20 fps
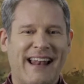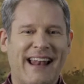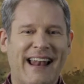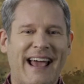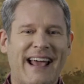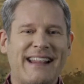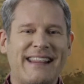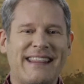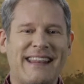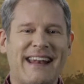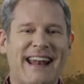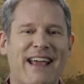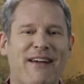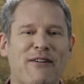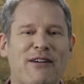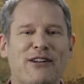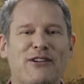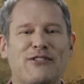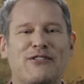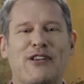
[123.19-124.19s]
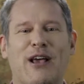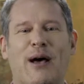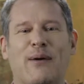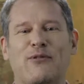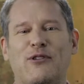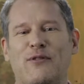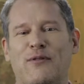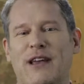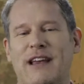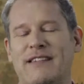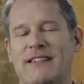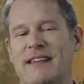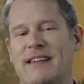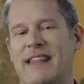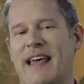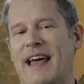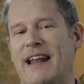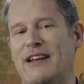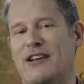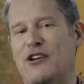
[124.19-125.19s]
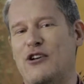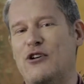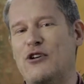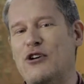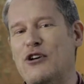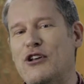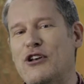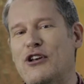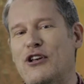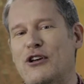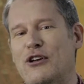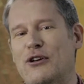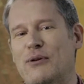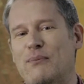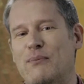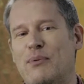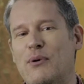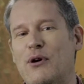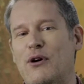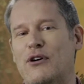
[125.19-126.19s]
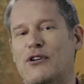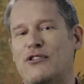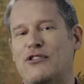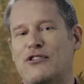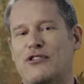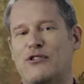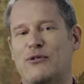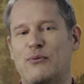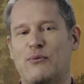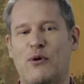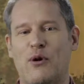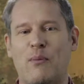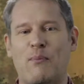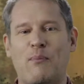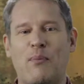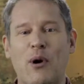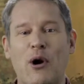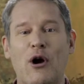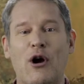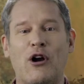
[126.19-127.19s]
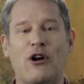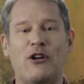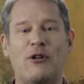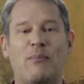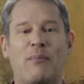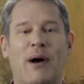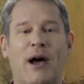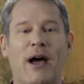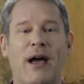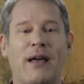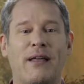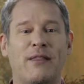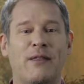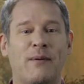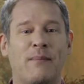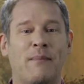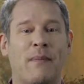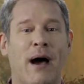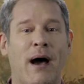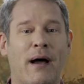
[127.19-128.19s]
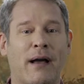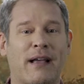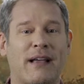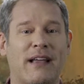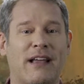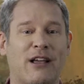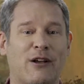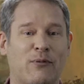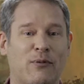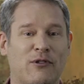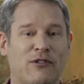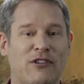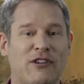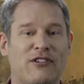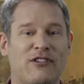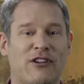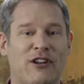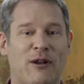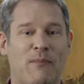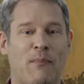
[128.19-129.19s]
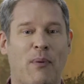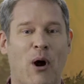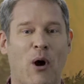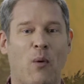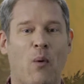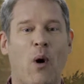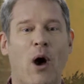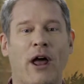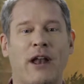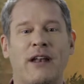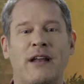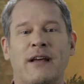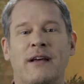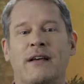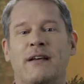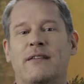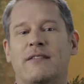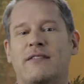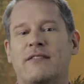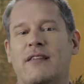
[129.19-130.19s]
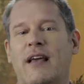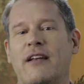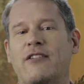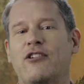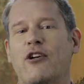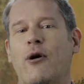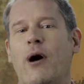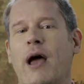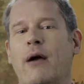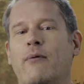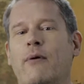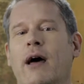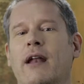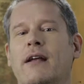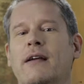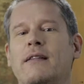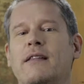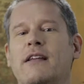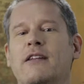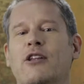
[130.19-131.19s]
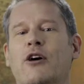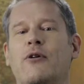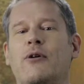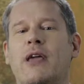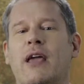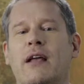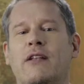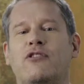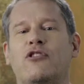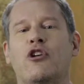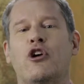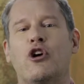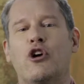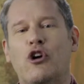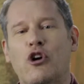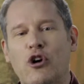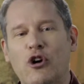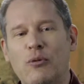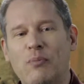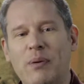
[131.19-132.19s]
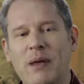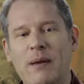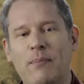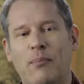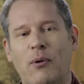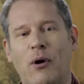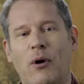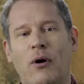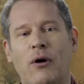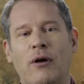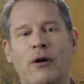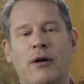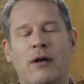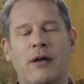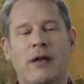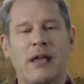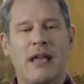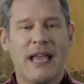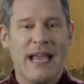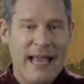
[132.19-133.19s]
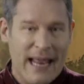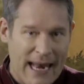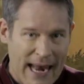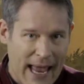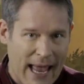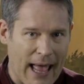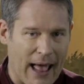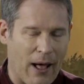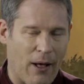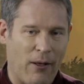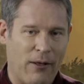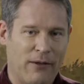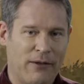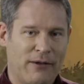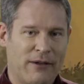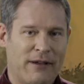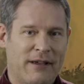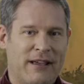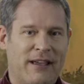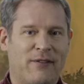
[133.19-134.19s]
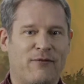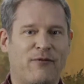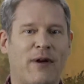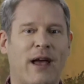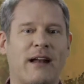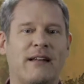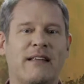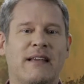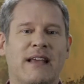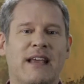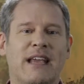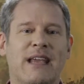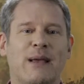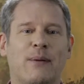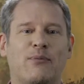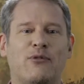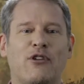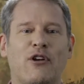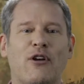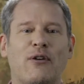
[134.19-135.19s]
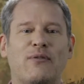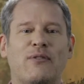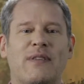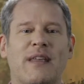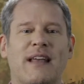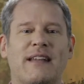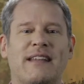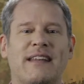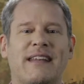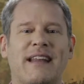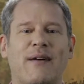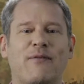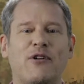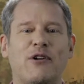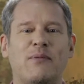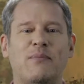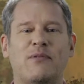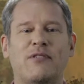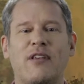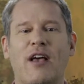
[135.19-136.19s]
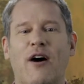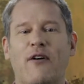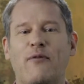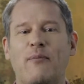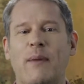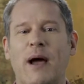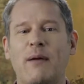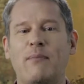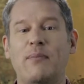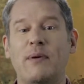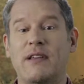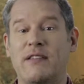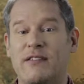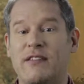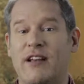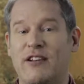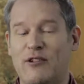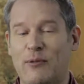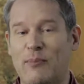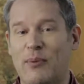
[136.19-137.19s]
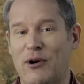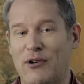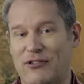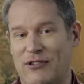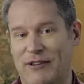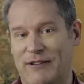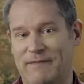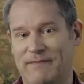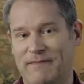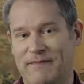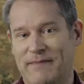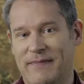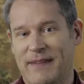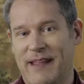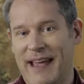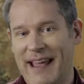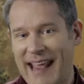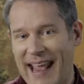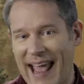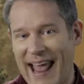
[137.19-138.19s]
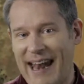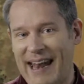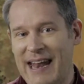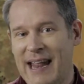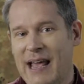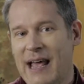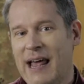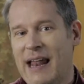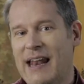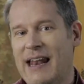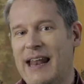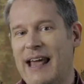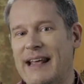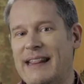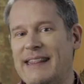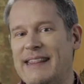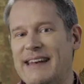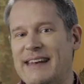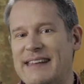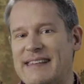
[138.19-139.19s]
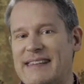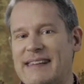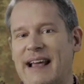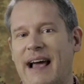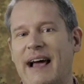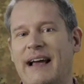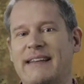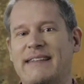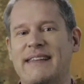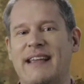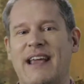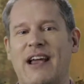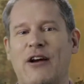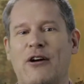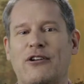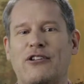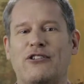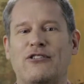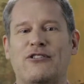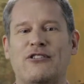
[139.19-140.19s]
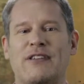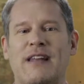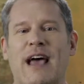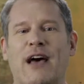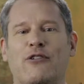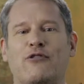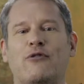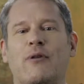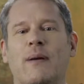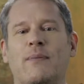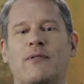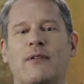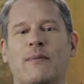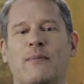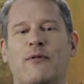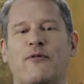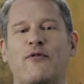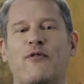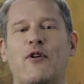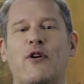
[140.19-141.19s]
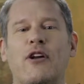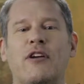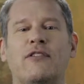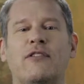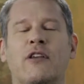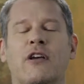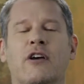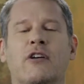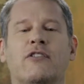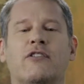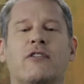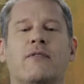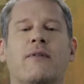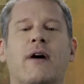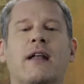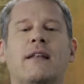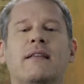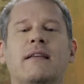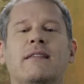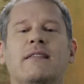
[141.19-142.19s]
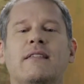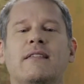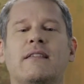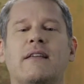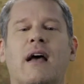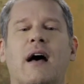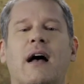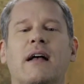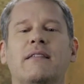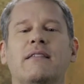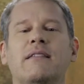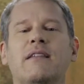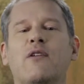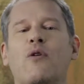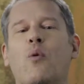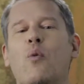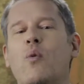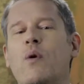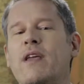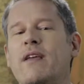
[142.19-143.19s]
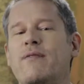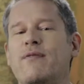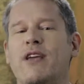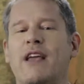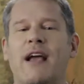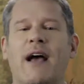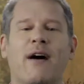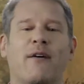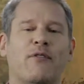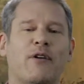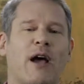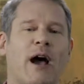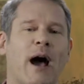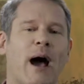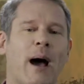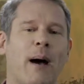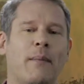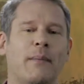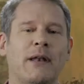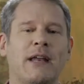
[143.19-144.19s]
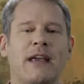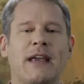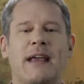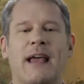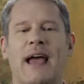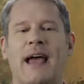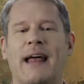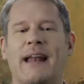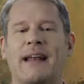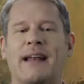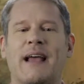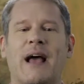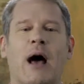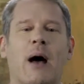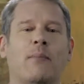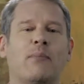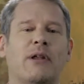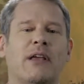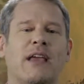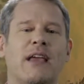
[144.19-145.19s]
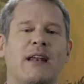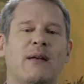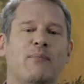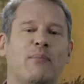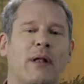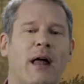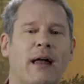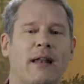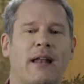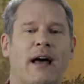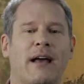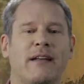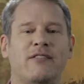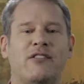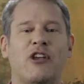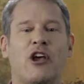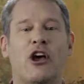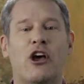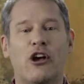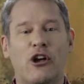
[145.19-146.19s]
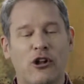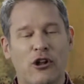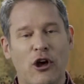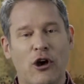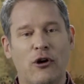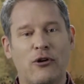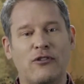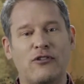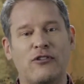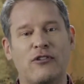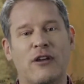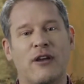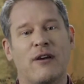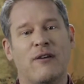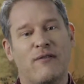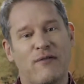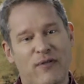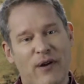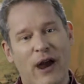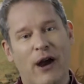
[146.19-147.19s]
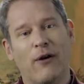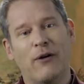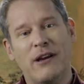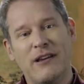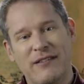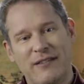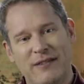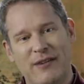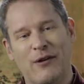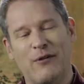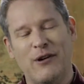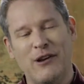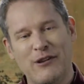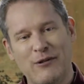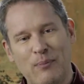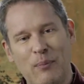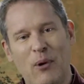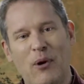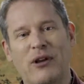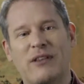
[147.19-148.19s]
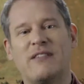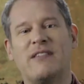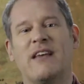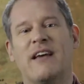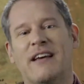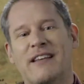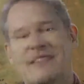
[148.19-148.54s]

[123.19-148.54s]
Like the narrator's observation that good books were burned by the mock Inquisition in part one, Sancho ironically locates good people in hell. In fact, he observes that the devil himself might be such a person. Again, like the disguised characters now traipsing before us, Cervantes' constant weaving of comedy and complicated plot lines cloaks very serious points.